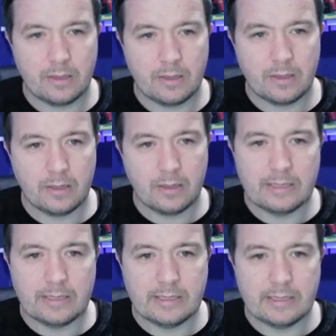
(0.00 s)

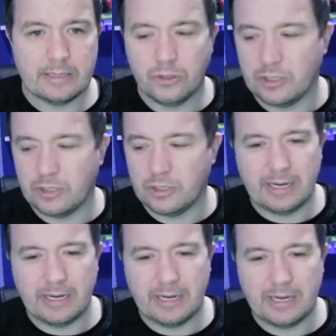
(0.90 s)
Inside to Puncheon is playing
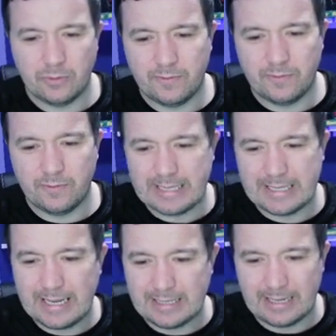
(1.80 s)
an absolute
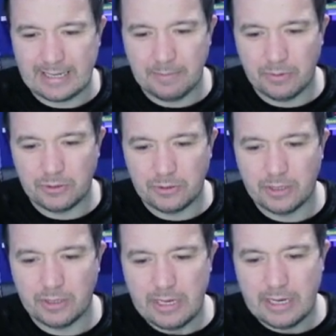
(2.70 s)
fantastic game, Puncheon.
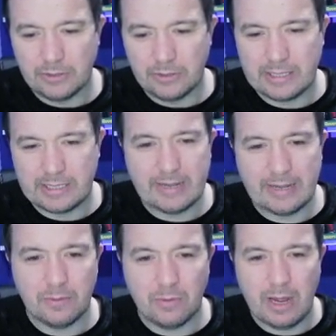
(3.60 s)
He's only
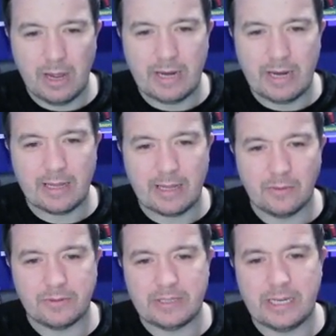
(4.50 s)
seven, but every highlight we've
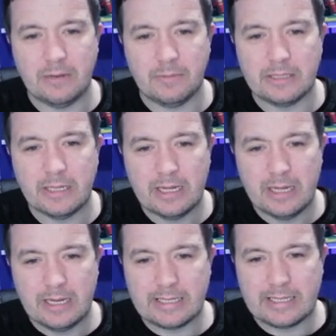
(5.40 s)
seen him is
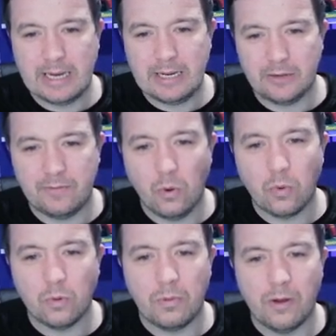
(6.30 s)
he's kind of the
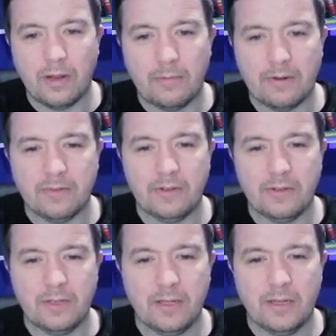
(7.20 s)
focal point in that midfield.
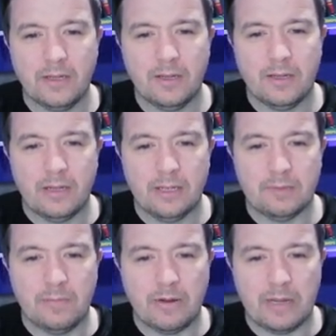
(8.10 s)
Here's
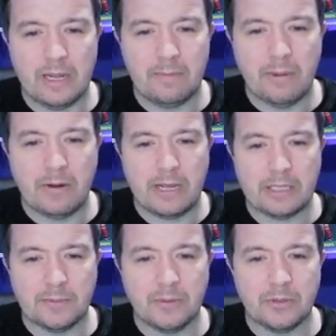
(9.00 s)
Berrigade. Berrigade to
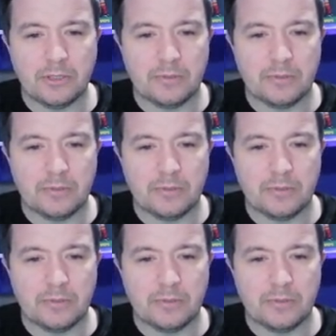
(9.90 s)
Puncheon.